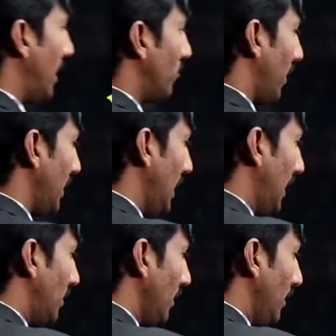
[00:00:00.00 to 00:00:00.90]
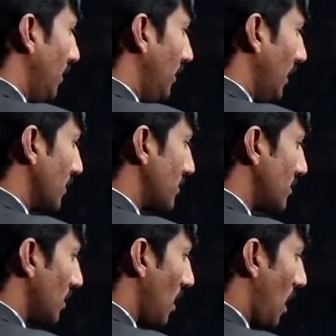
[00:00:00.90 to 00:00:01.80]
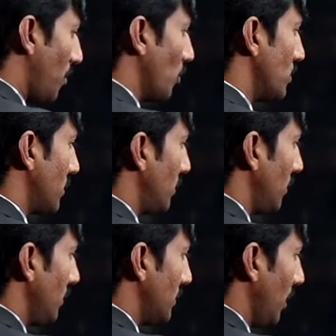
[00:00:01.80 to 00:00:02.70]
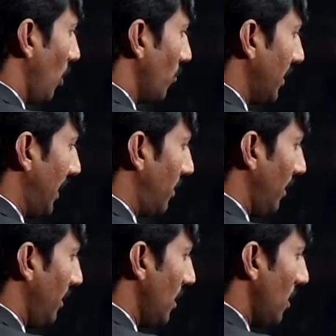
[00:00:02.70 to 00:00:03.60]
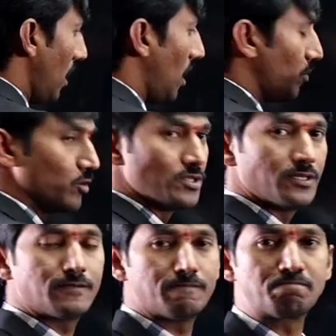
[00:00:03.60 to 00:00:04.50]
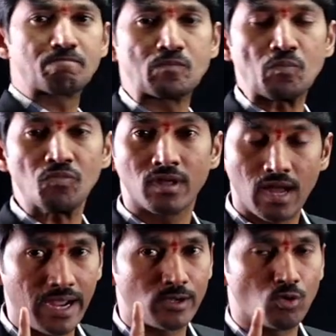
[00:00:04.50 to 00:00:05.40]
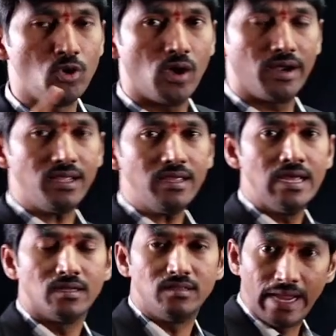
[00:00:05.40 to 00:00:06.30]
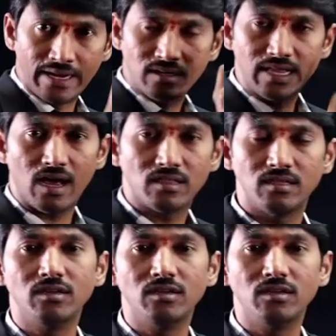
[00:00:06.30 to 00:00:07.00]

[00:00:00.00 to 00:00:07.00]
and 180, yes, opposite. 0 and 180, opposite. I told you already, the entire